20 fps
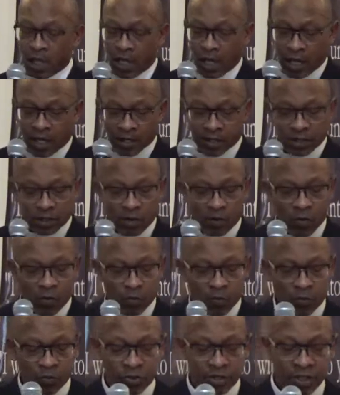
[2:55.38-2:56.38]
And
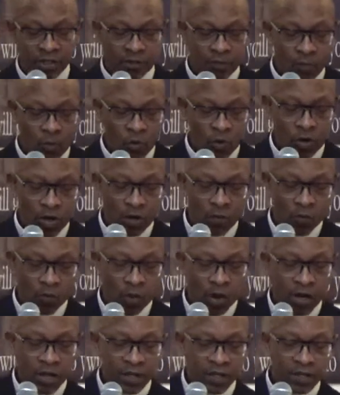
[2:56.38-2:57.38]
so this morning,
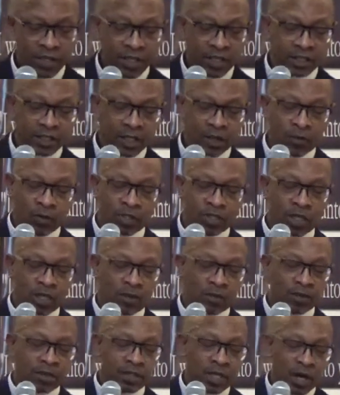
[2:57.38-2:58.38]
one of the things that we're
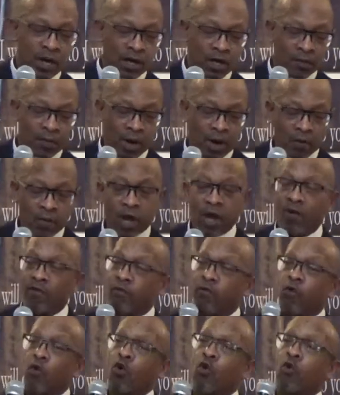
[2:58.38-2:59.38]
going to be talking about, we
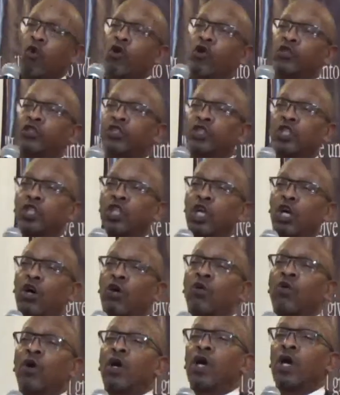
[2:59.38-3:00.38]
have four words to
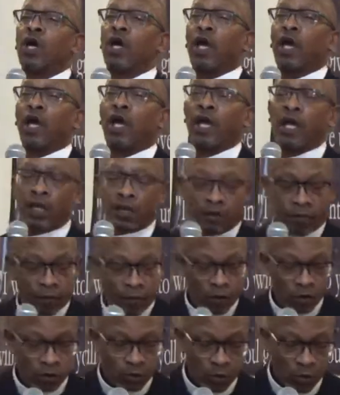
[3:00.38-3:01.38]
know. And the first